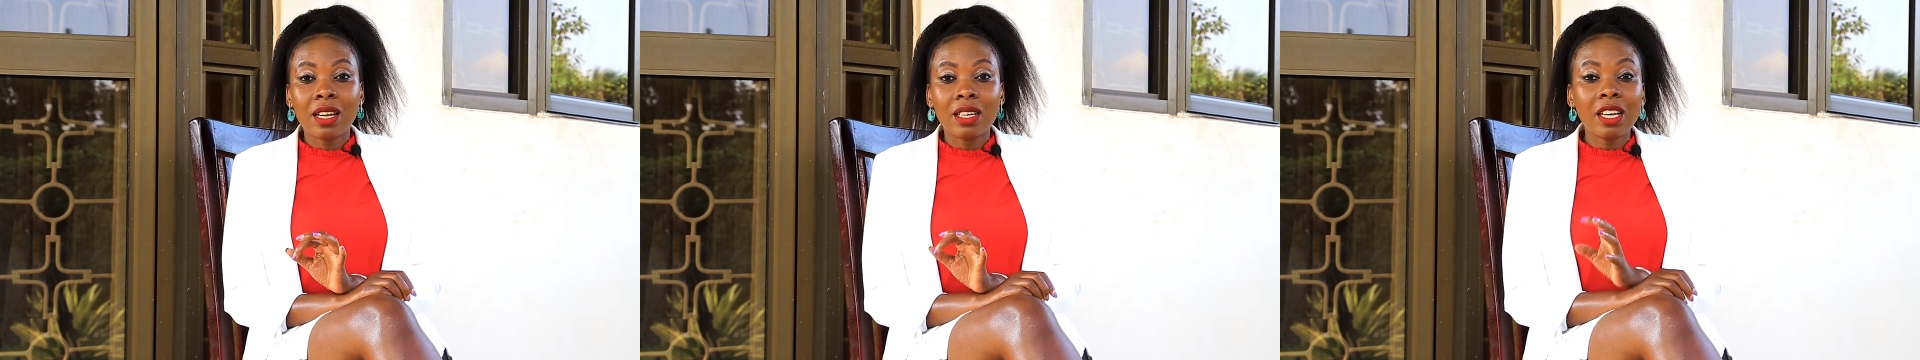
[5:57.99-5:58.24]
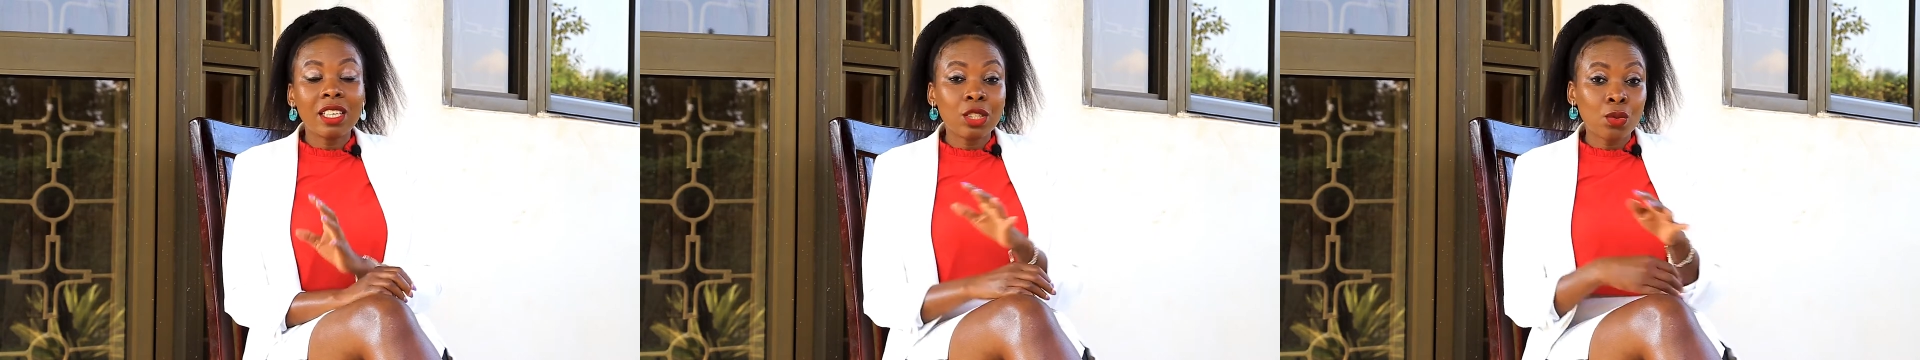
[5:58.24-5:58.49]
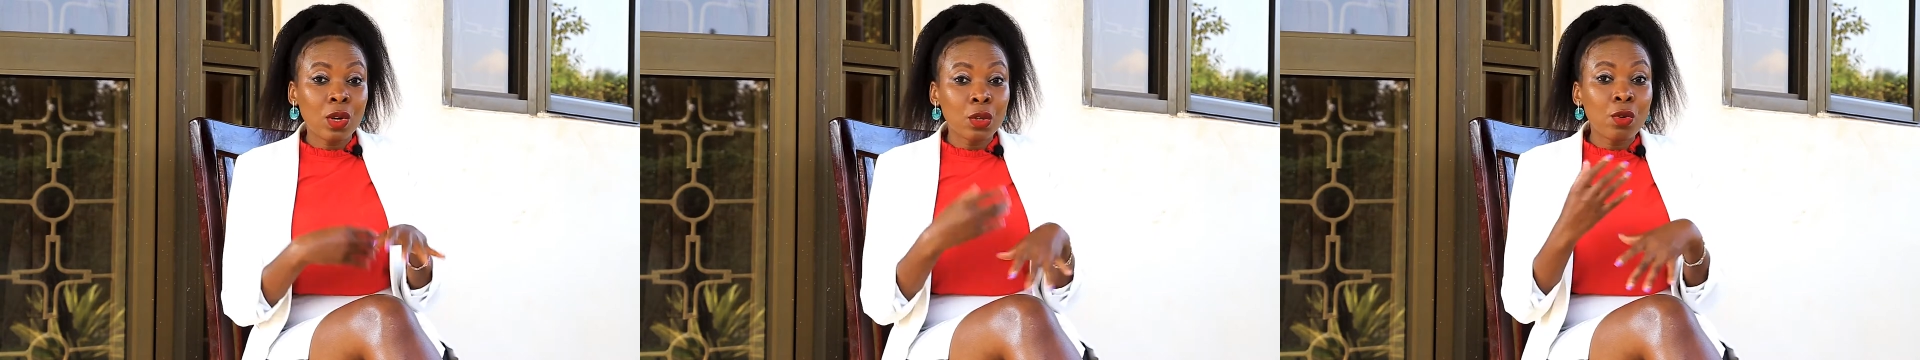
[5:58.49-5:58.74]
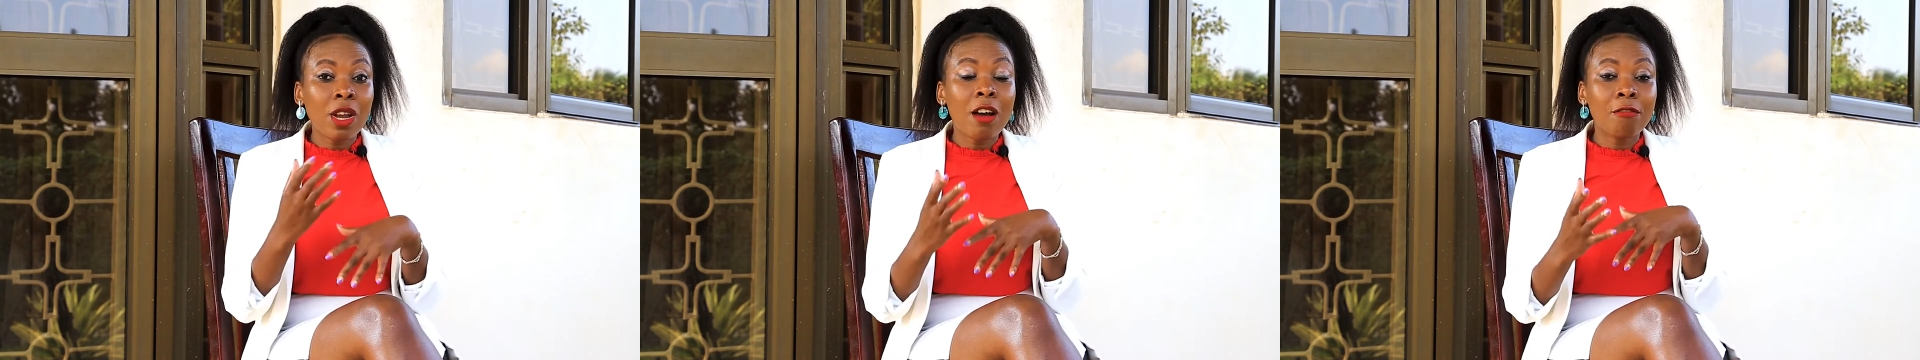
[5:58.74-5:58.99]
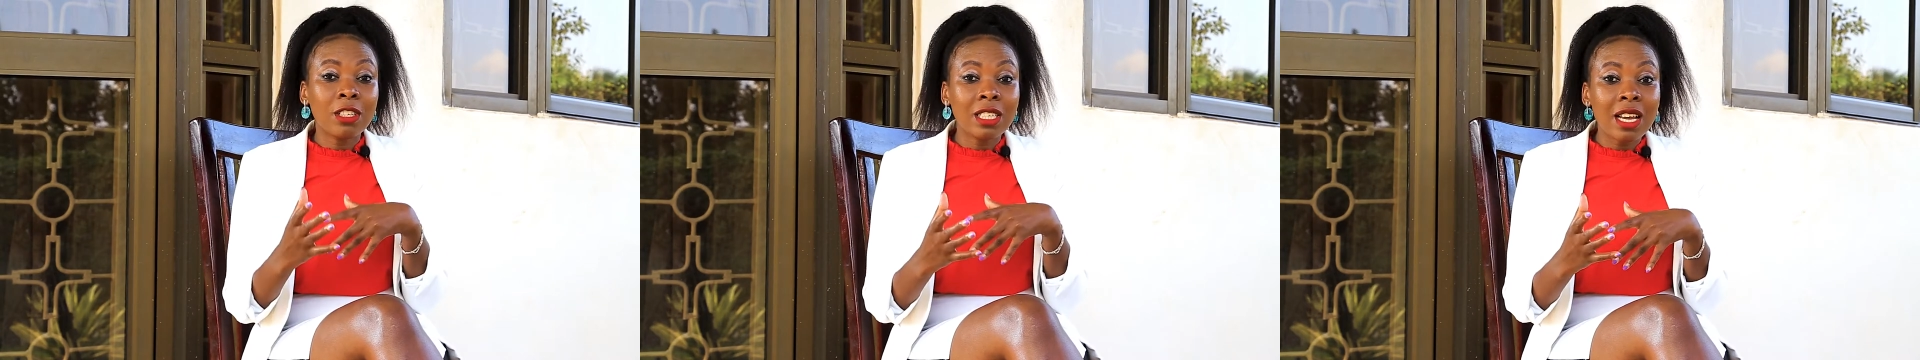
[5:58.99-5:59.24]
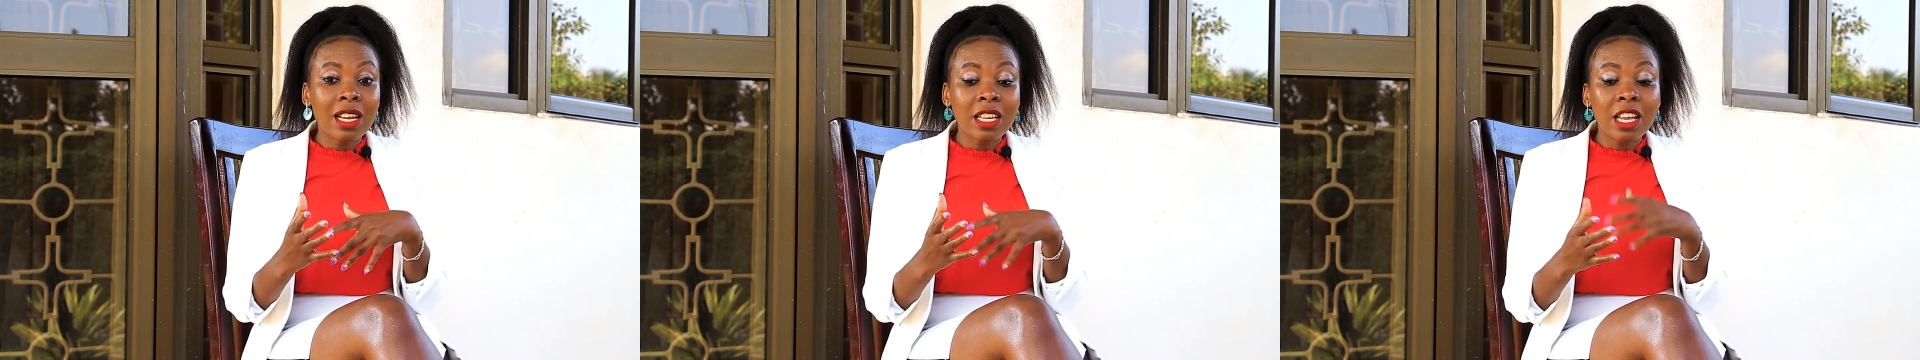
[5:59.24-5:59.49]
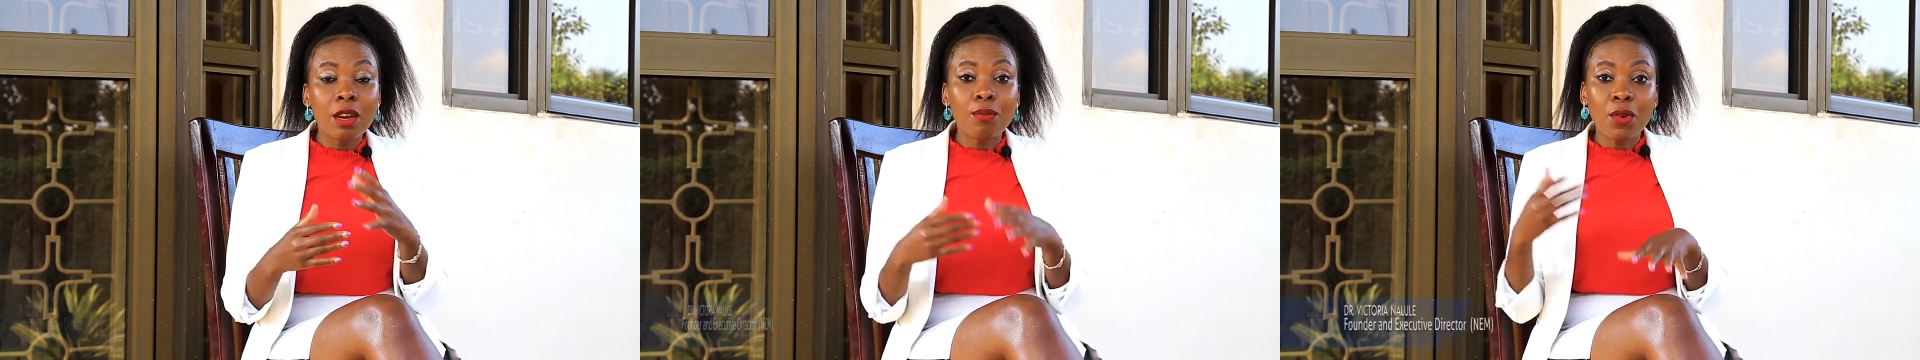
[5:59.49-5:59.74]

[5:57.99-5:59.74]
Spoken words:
That is what we have done in